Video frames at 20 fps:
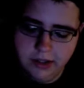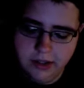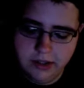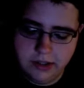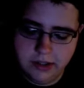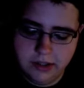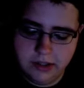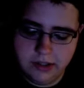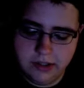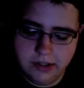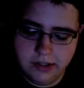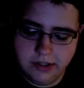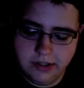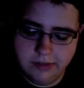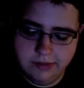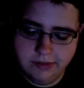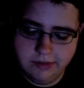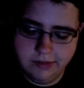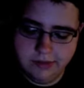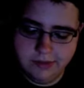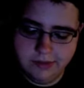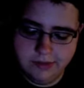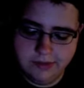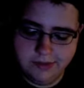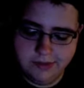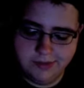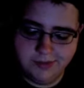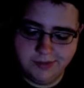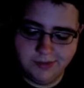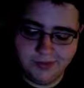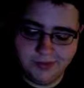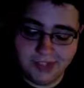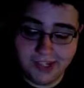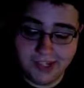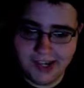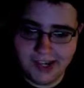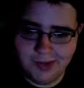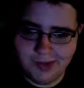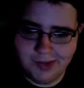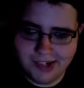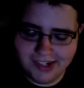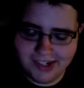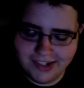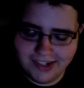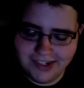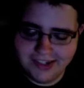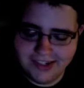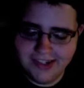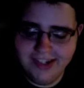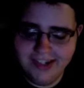the the game, I guess.